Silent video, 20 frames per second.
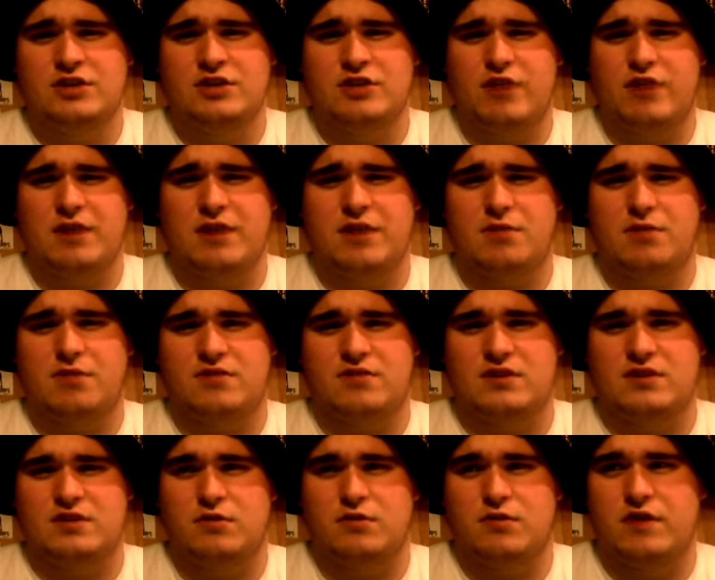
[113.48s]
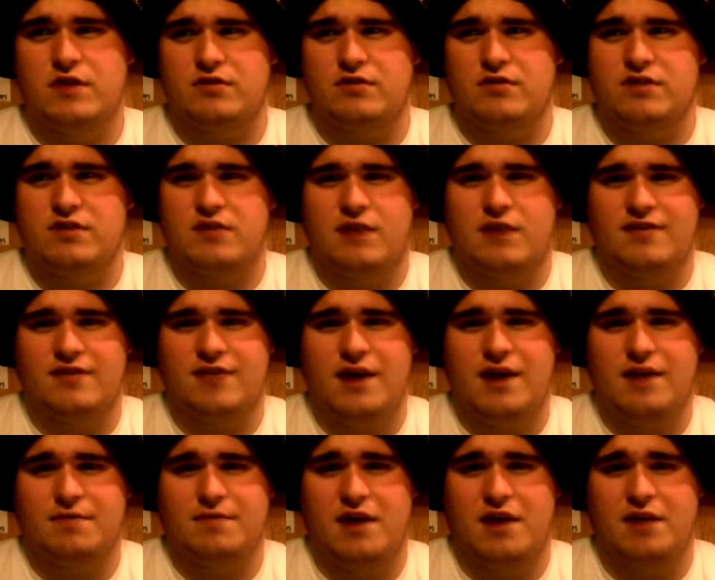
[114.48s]
Dragon Ball Z will never leave my
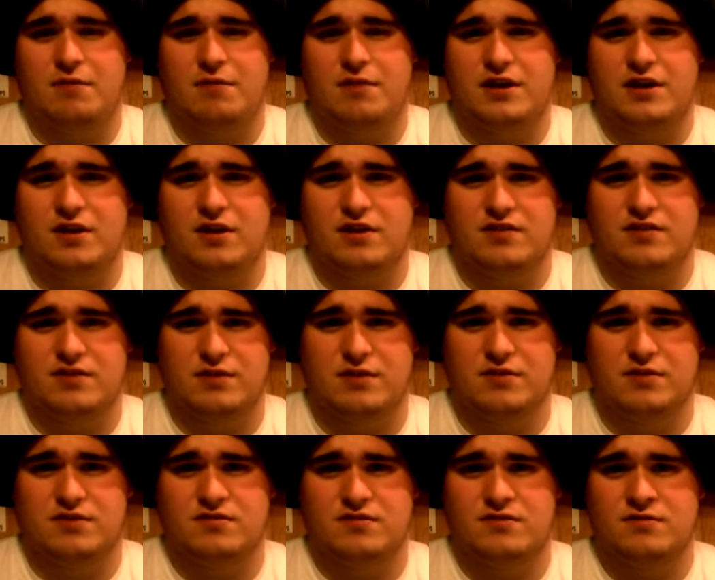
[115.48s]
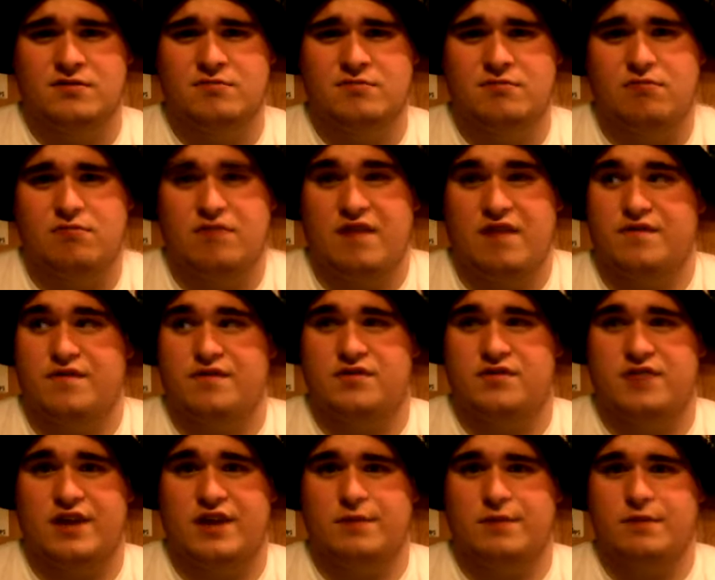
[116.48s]
top 10 because it was my
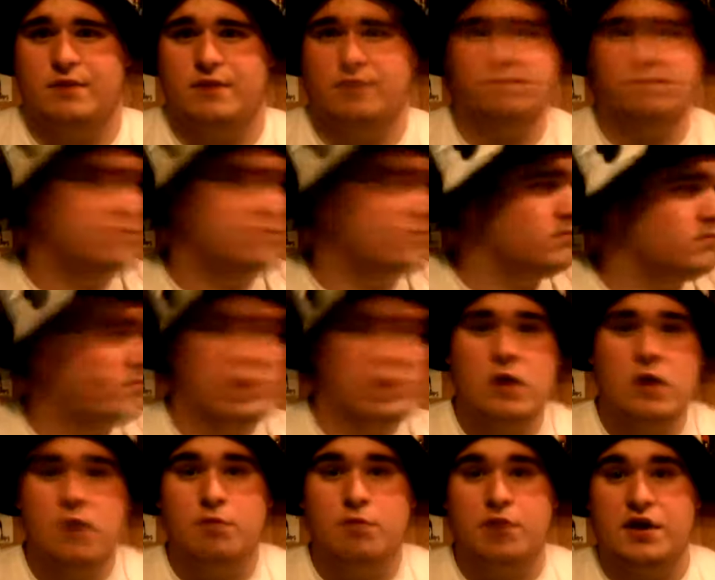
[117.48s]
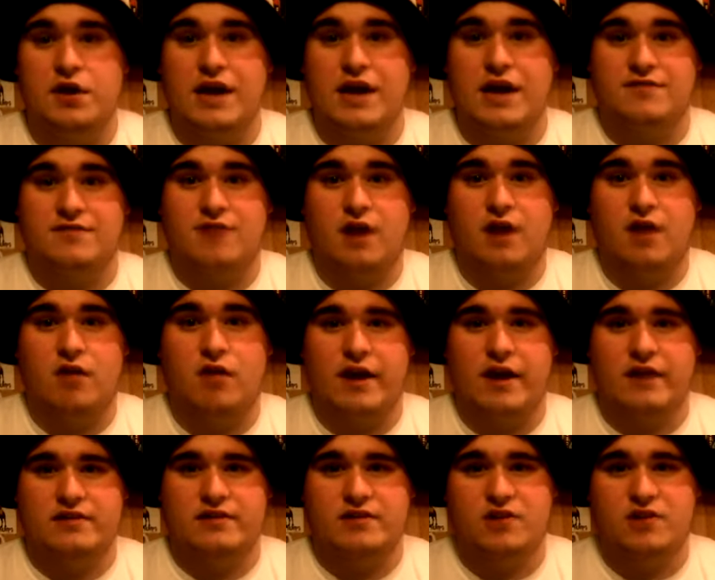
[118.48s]
first anime. But yes,
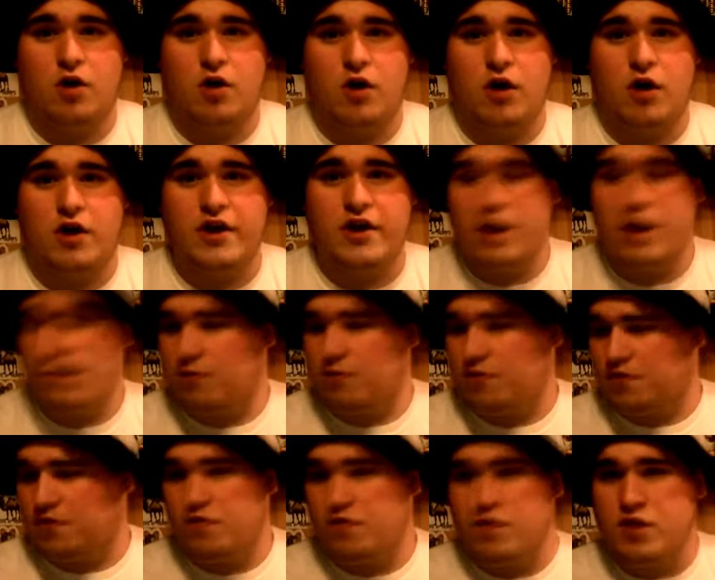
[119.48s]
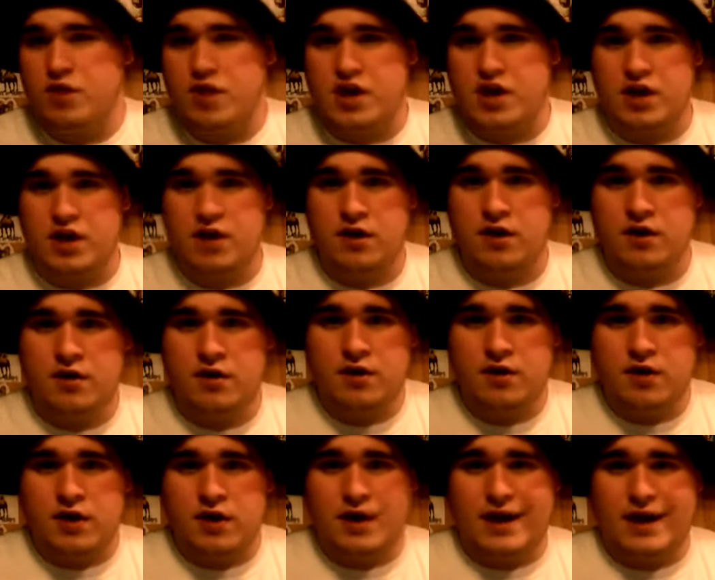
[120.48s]
alright, so number 3
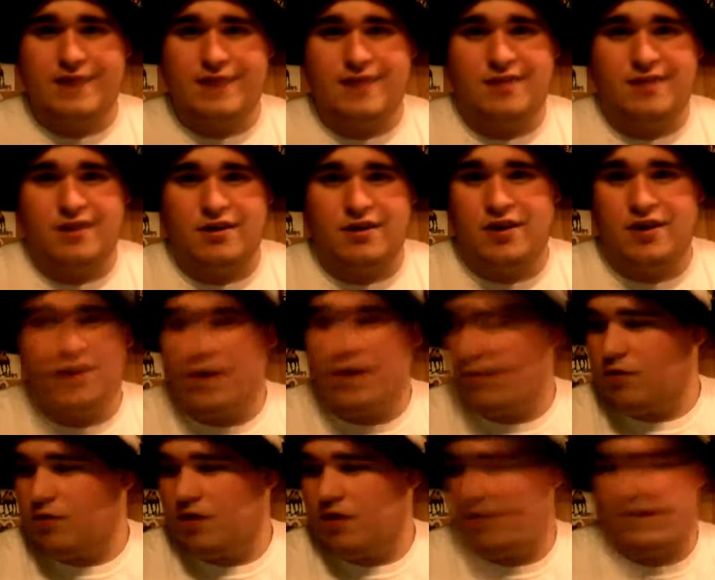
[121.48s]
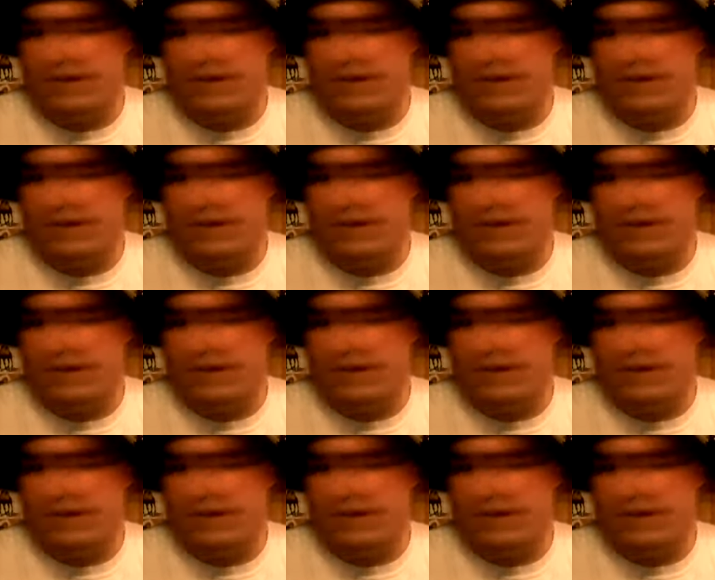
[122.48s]
is another one